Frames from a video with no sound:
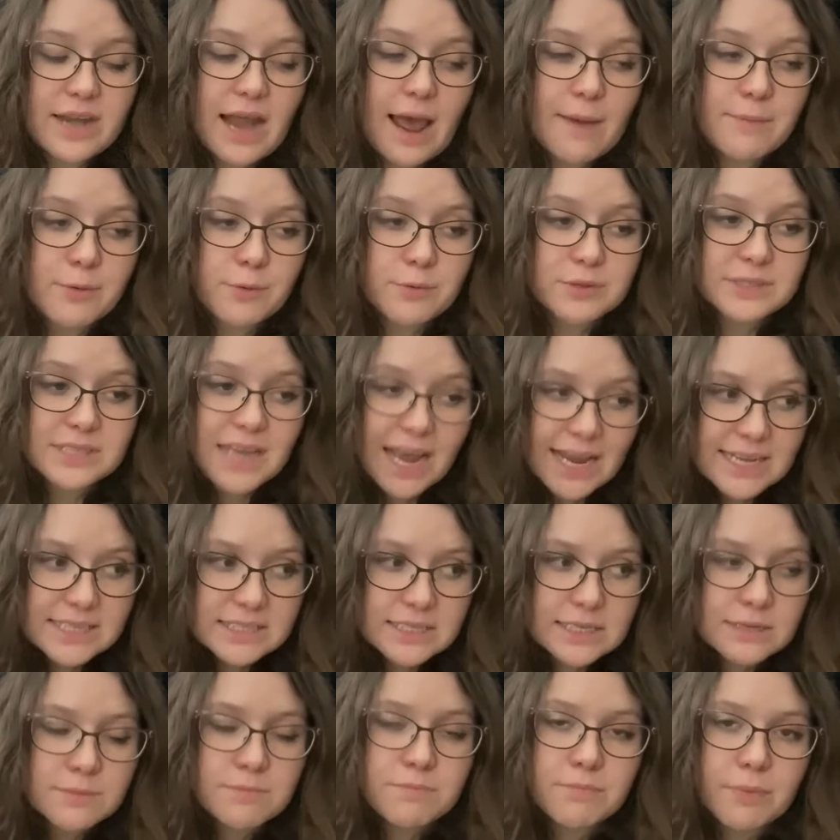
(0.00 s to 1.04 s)
happened with
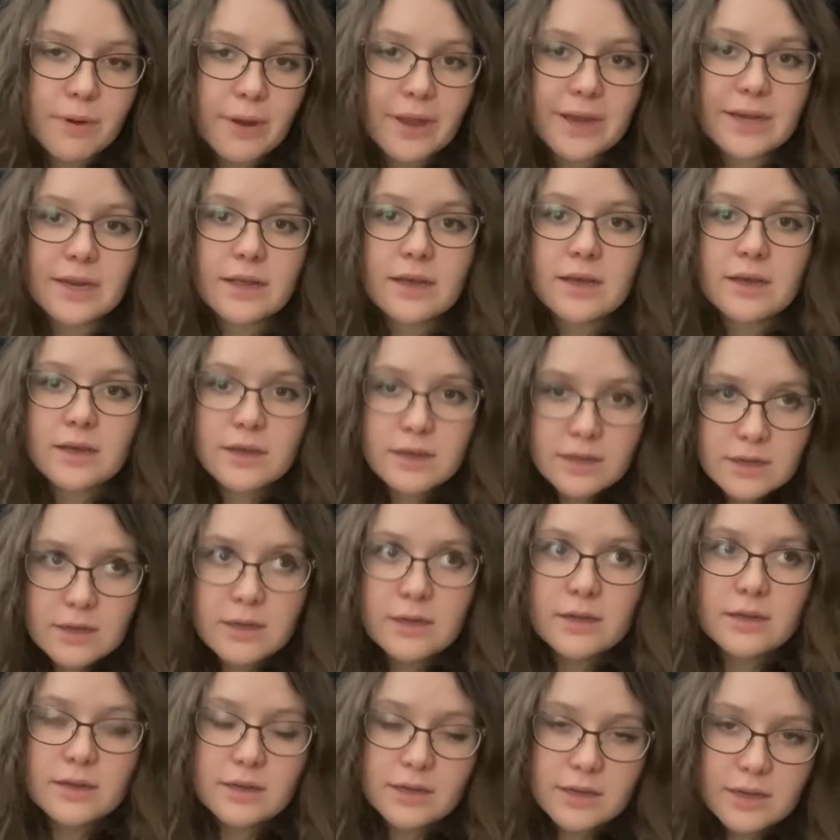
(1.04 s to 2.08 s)
Tyson, but
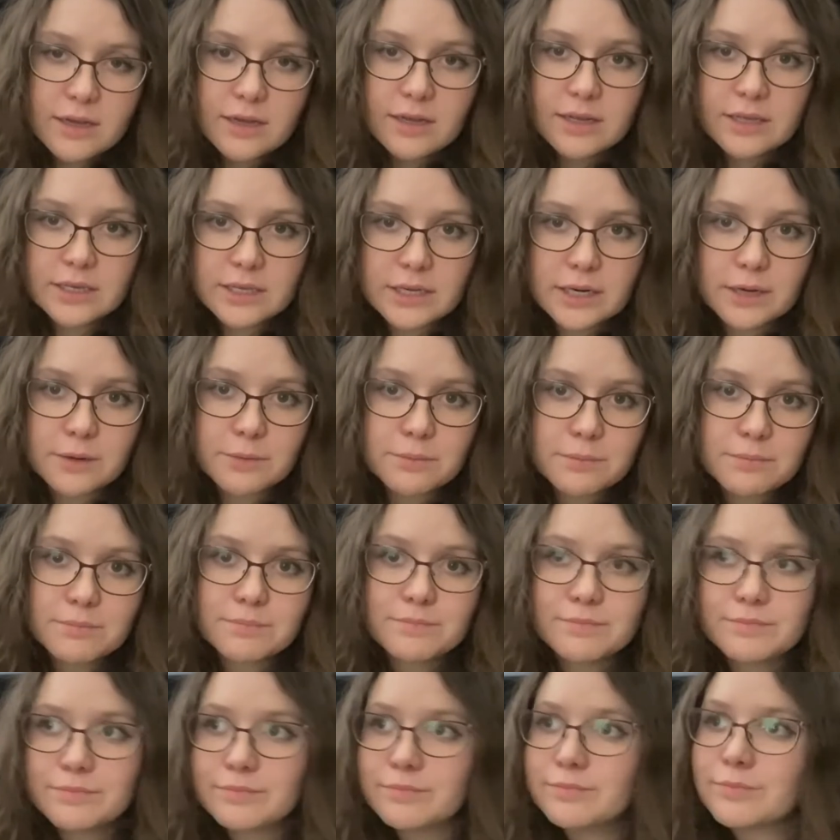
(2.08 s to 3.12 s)
you know,
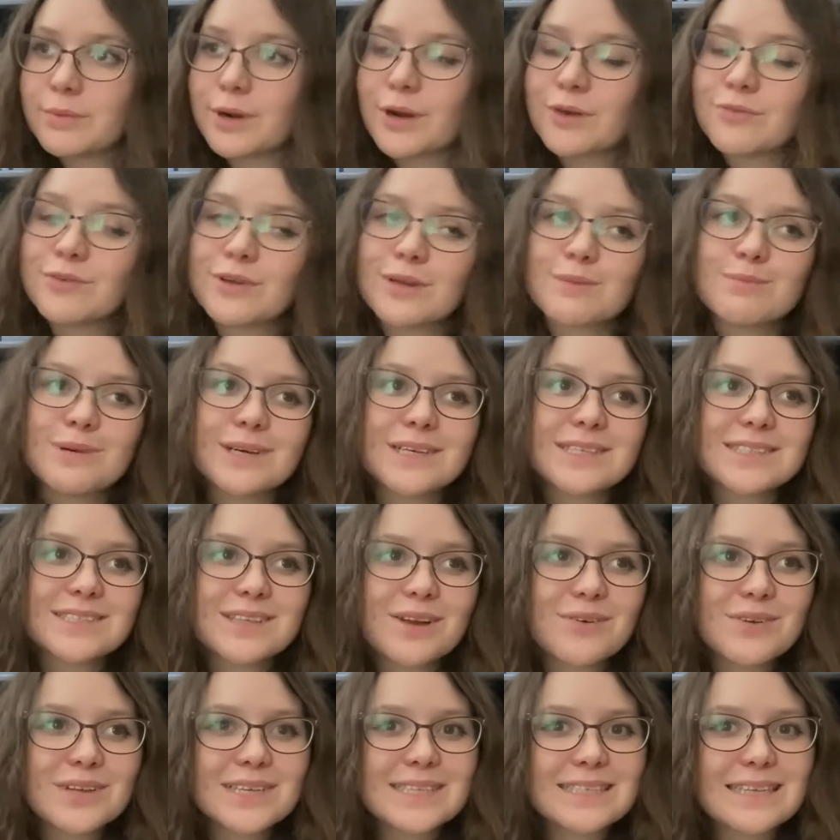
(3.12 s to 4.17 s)
perfect books
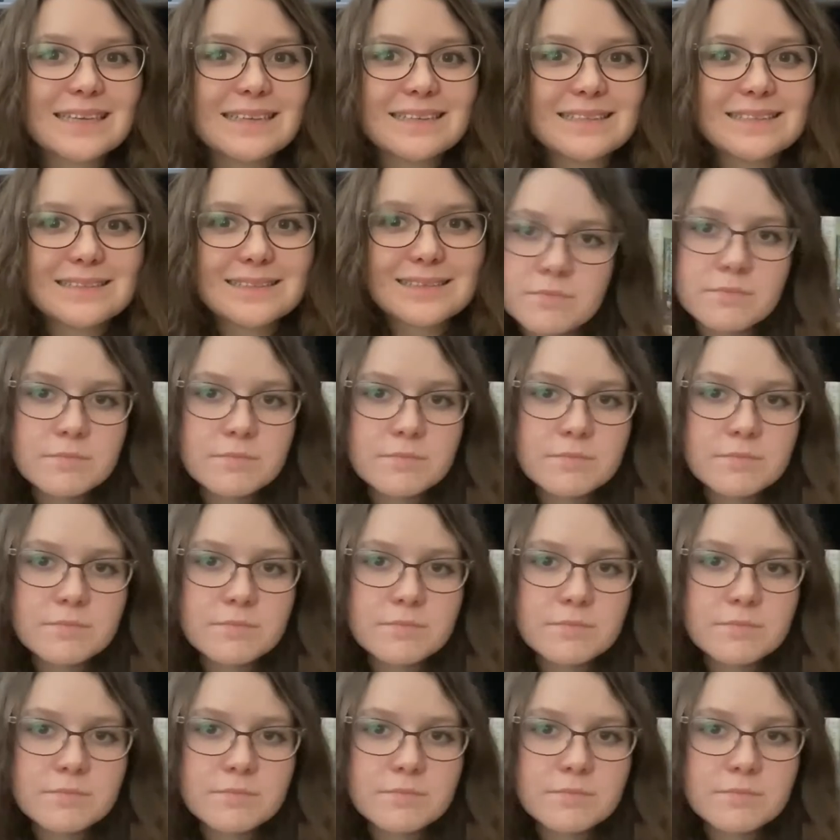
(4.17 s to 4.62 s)
don't exist.